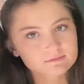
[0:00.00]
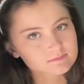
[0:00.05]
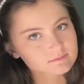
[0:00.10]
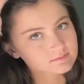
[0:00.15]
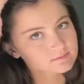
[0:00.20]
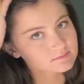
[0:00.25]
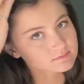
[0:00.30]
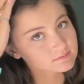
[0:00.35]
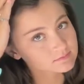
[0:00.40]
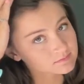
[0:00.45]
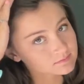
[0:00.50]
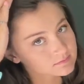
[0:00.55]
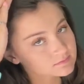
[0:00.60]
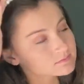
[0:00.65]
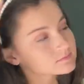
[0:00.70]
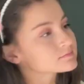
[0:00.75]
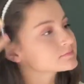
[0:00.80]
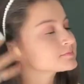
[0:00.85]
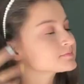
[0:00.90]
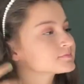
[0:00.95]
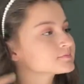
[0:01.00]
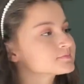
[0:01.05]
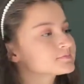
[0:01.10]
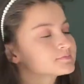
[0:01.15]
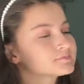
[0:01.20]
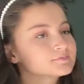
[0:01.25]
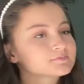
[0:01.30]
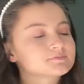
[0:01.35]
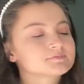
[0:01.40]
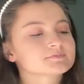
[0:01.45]

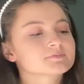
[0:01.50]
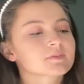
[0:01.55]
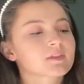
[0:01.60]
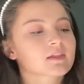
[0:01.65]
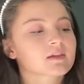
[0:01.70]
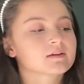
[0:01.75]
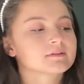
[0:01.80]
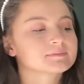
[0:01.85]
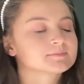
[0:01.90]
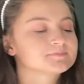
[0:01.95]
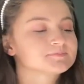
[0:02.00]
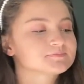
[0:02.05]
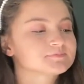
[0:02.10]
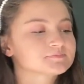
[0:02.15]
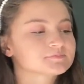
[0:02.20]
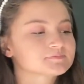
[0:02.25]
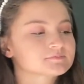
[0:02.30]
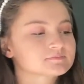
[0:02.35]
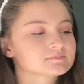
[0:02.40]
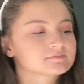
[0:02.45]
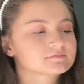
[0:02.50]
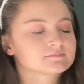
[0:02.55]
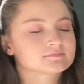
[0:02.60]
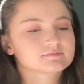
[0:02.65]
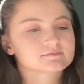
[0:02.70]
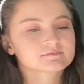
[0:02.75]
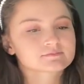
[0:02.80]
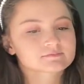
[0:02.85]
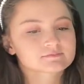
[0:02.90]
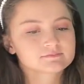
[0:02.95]

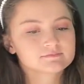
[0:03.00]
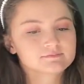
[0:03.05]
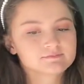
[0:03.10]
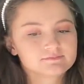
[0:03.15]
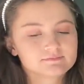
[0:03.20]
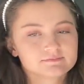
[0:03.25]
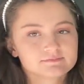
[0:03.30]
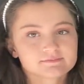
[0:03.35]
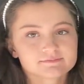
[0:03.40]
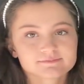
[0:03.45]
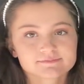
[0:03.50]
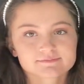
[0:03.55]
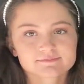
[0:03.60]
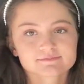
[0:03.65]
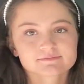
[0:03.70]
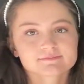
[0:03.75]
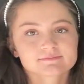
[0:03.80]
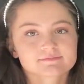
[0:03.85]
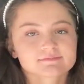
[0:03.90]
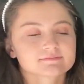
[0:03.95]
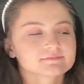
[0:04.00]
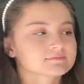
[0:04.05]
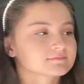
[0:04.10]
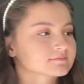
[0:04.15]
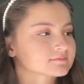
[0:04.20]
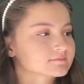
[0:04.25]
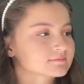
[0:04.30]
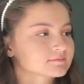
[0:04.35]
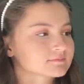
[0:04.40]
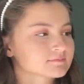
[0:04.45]

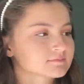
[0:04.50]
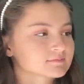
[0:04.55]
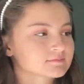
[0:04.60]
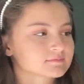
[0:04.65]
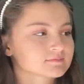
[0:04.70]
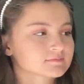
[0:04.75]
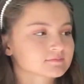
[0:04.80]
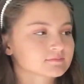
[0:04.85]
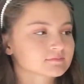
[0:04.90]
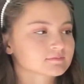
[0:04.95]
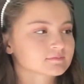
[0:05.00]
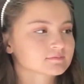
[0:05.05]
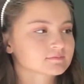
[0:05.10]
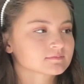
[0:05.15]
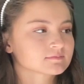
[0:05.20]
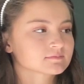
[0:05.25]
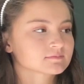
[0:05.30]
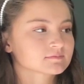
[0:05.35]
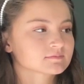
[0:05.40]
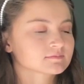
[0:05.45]
[no speech]